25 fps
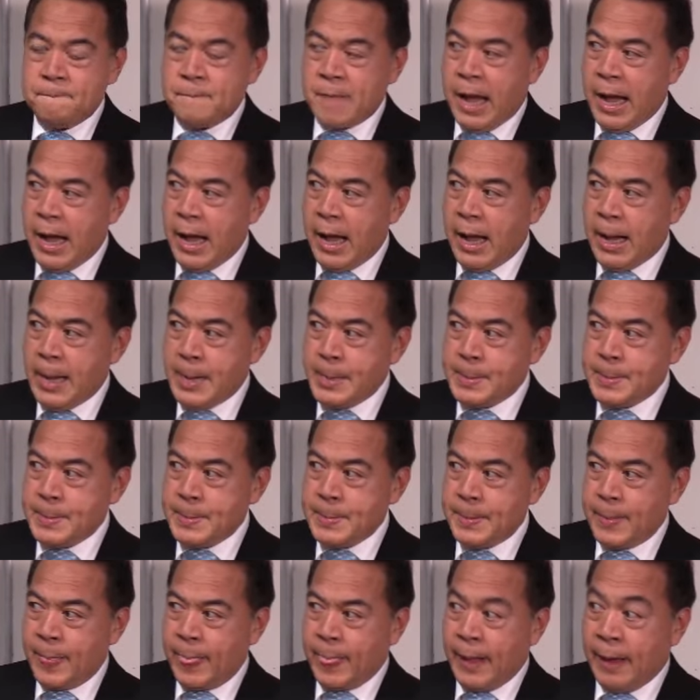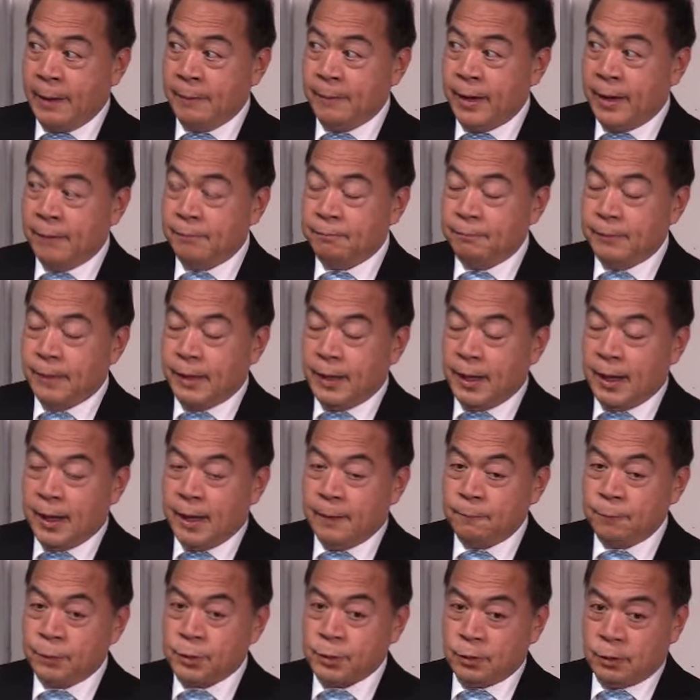
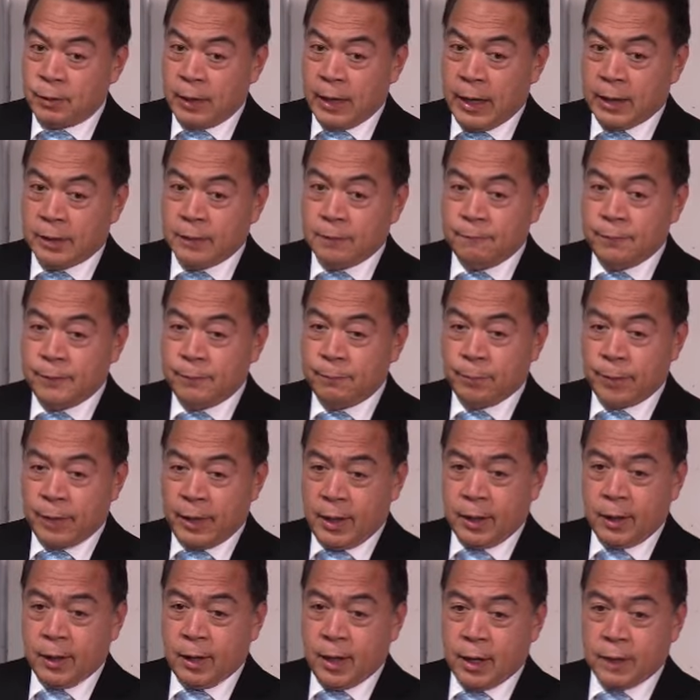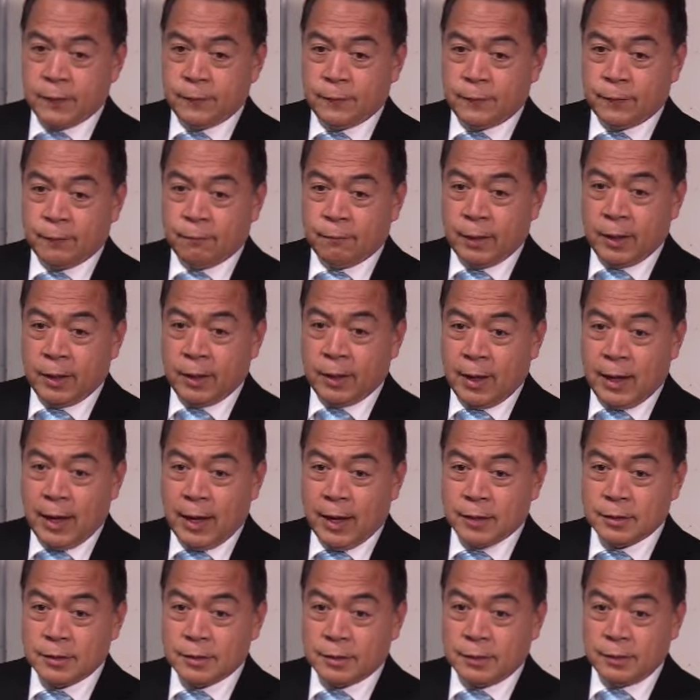I'm so glad. I've been praying a lot for my
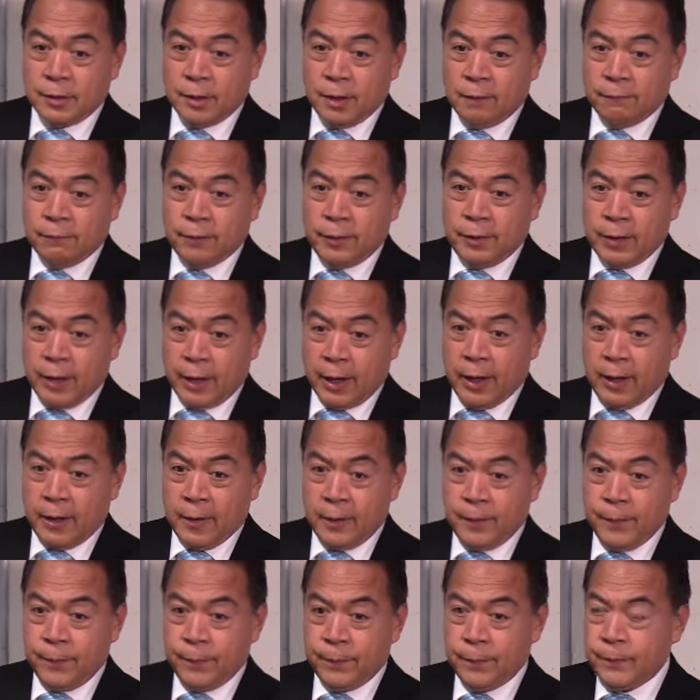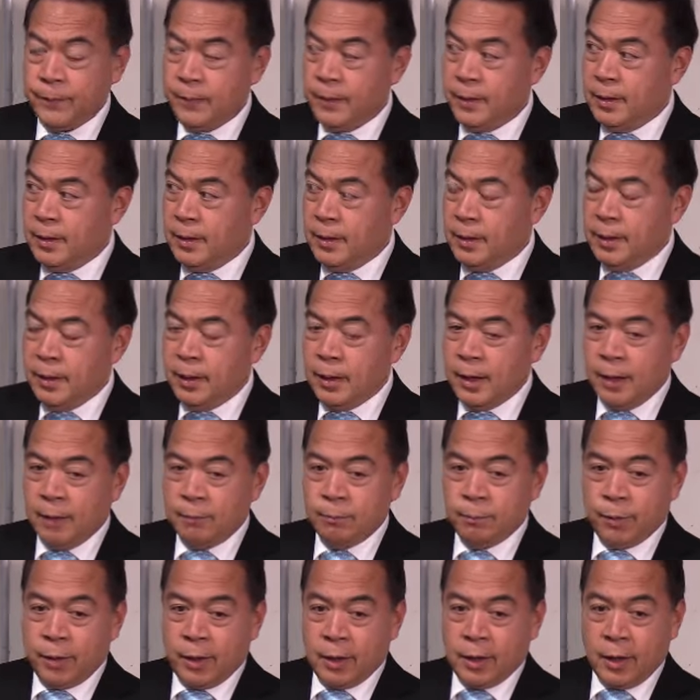class every day.
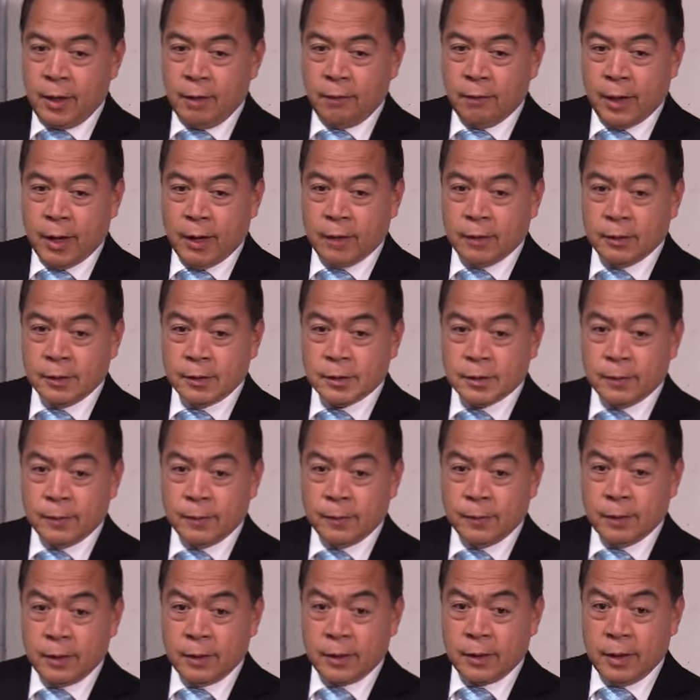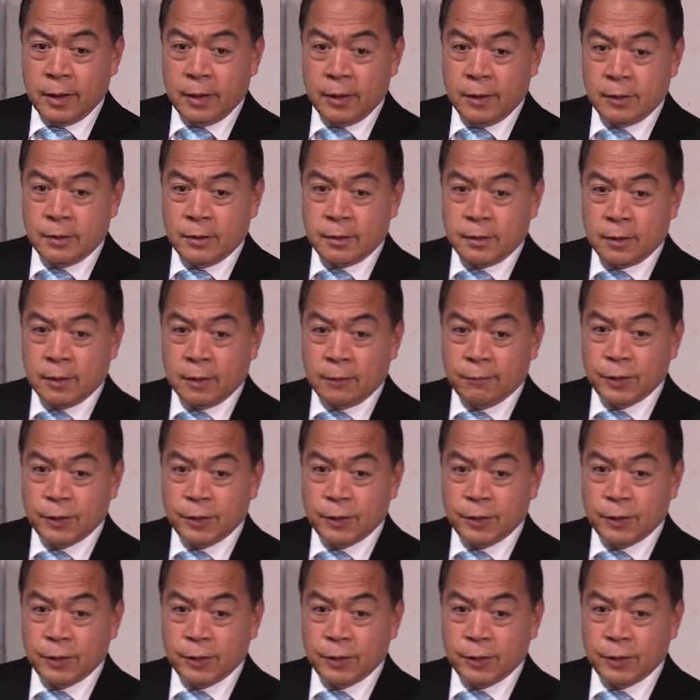I'm breaking ground, and some of the kids are